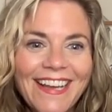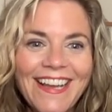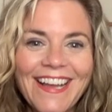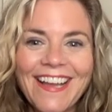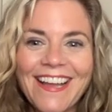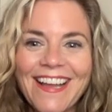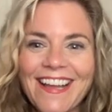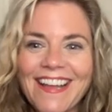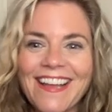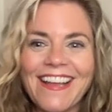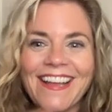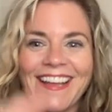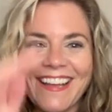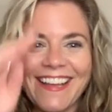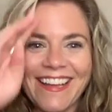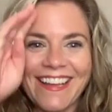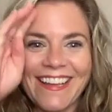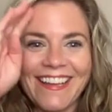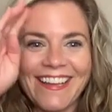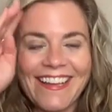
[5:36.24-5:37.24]

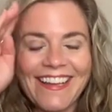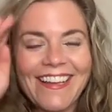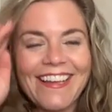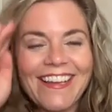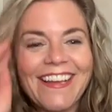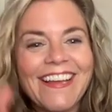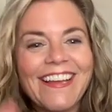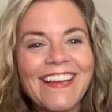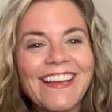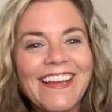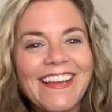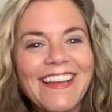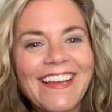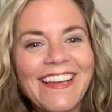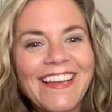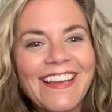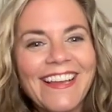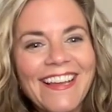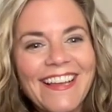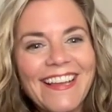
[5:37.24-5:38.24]

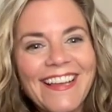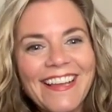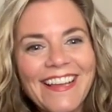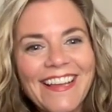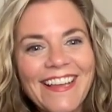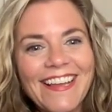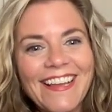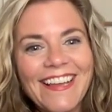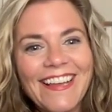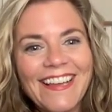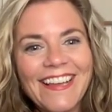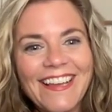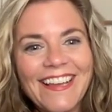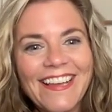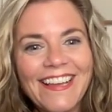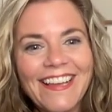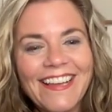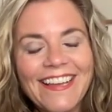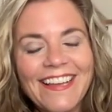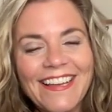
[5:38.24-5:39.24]

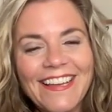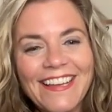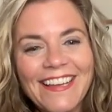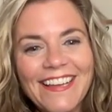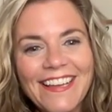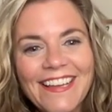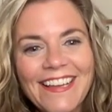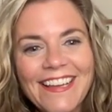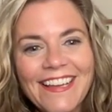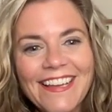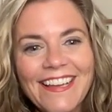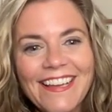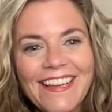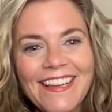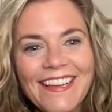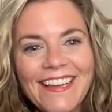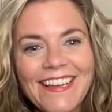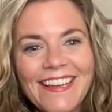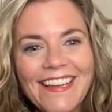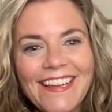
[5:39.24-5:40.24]

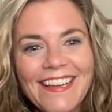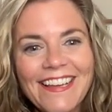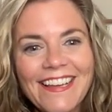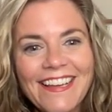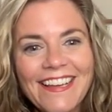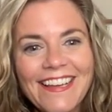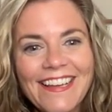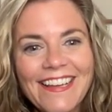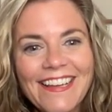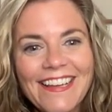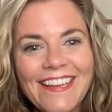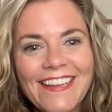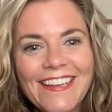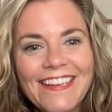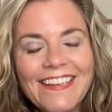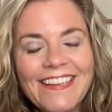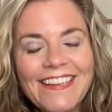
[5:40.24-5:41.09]
(silent)